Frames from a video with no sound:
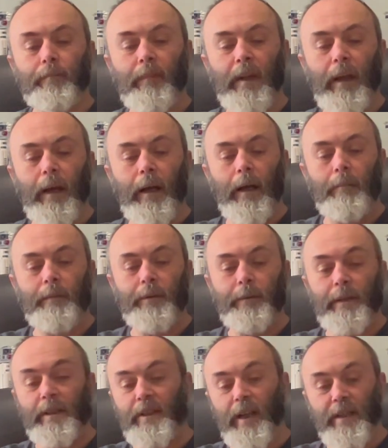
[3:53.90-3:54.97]
With
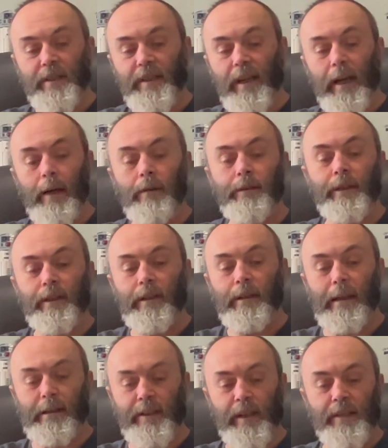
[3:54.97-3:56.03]
the chassis out, you can
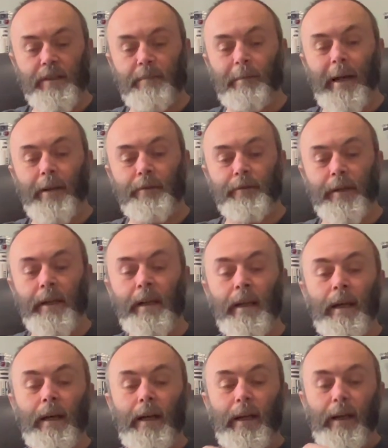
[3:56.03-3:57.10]
access the battery.
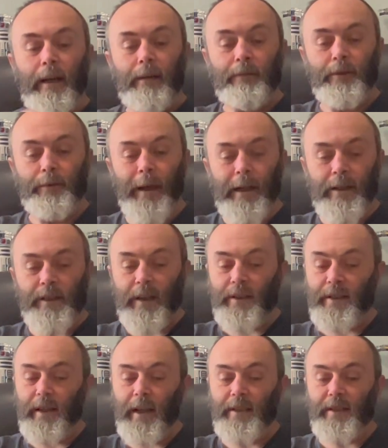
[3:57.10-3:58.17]
To
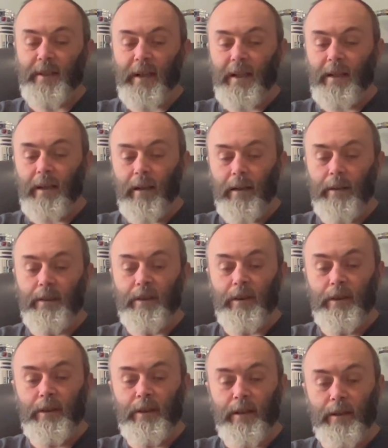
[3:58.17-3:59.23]
access the SD card, you
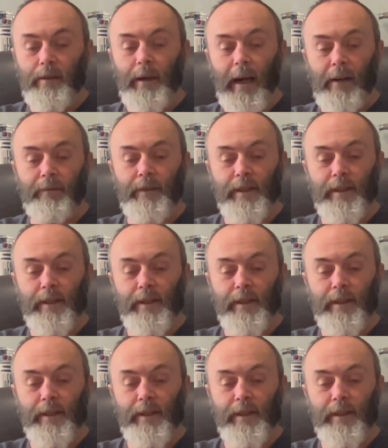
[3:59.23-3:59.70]
do have to